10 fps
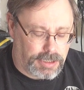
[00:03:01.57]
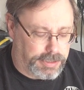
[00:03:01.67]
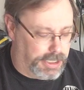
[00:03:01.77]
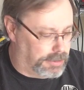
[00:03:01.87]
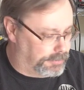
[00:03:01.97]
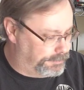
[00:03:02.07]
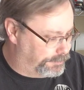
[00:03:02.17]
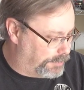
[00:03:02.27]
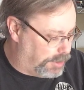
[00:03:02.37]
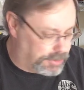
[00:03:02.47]
Now,
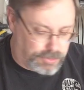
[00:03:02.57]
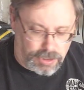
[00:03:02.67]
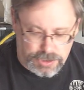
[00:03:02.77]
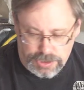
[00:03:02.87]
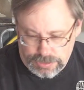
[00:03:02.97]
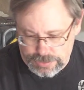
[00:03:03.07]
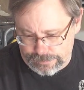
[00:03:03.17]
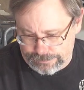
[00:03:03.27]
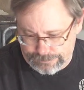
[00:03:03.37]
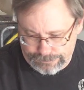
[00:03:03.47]
the instructions.
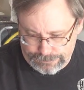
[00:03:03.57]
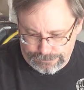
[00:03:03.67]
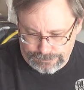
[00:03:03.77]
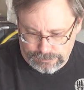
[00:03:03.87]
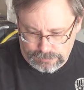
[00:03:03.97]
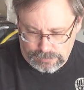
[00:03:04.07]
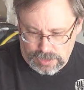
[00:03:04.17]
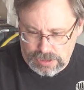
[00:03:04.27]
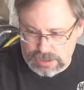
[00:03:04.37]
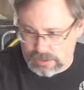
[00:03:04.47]

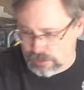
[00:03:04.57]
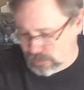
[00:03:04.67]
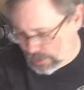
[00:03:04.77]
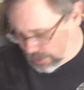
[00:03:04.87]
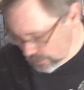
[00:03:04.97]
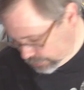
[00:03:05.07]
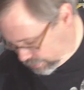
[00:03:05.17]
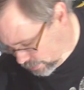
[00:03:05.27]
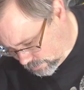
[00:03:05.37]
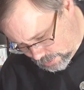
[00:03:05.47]
Take the old wire harness
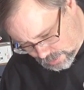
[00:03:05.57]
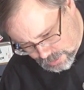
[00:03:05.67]
guy away.